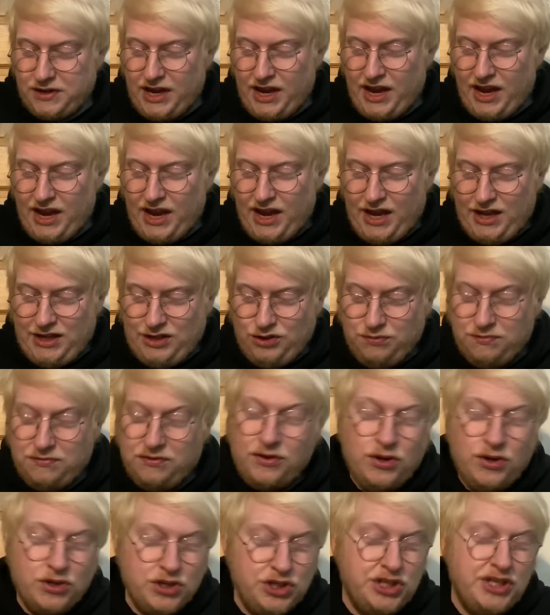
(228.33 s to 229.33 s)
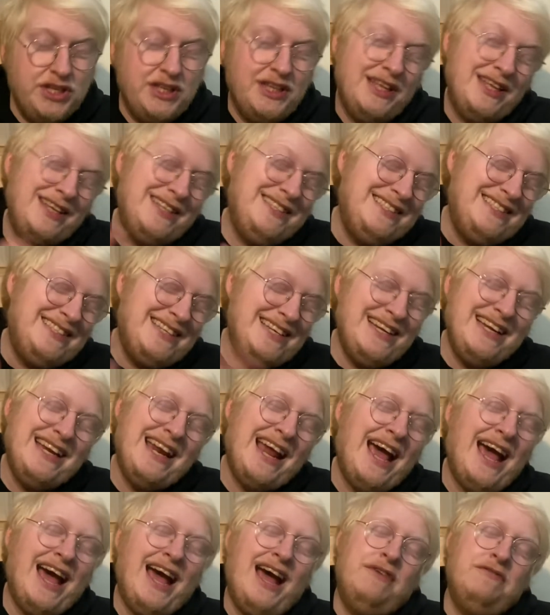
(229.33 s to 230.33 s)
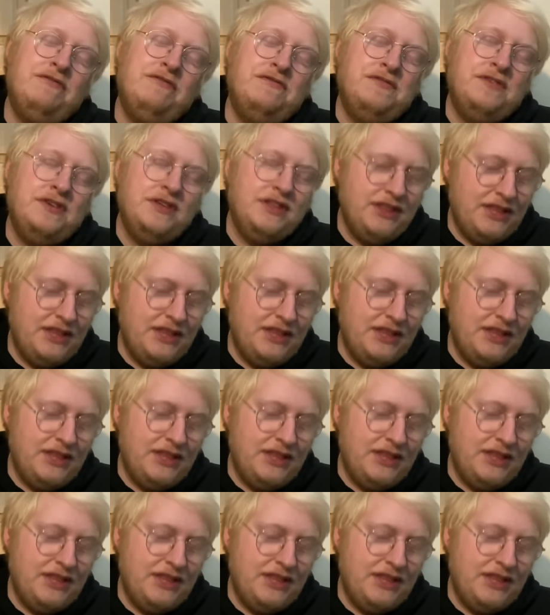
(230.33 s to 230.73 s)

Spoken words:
And unfortunately, they didn't have